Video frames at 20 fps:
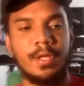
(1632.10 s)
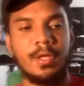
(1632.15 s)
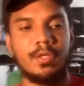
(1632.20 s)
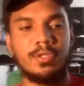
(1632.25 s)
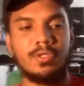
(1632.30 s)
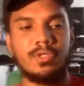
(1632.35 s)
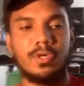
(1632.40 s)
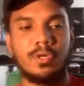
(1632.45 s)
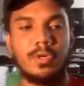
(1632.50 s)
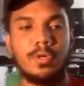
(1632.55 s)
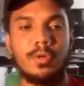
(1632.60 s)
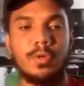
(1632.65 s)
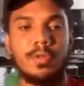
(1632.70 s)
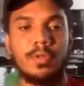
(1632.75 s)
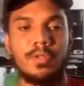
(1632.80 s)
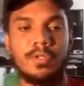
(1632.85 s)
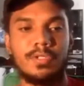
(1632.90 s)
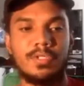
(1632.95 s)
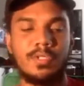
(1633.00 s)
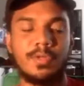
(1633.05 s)
So
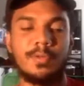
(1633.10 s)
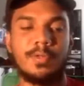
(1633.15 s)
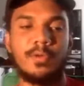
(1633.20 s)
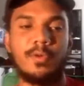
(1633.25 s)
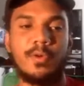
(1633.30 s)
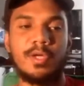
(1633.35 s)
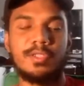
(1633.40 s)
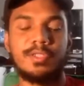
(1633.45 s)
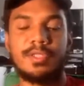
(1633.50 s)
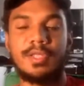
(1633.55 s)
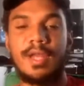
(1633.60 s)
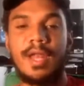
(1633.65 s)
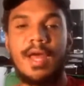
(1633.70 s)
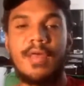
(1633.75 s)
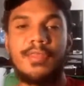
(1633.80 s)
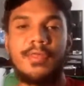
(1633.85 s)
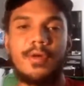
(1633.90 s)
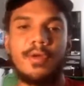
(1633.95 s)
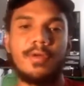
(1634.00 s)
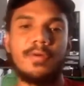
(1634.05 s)
this is a question that I
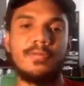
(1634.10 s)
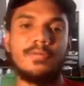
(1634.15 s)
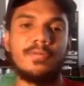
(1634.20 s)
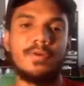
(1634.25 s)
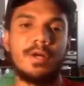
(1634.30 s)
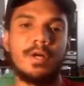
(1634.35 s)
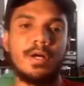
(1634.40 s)
thought of.